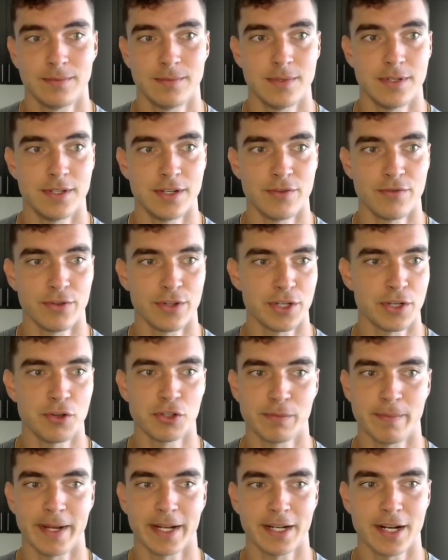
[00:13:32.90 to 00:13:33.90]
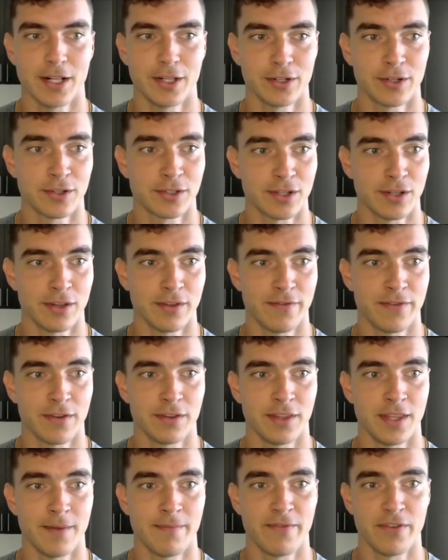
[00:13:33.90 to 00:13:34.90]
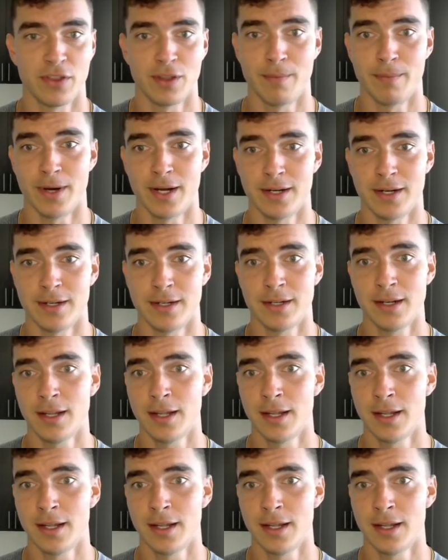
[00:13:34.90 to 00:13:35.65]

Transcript: Didn't really use my colors other than for the button.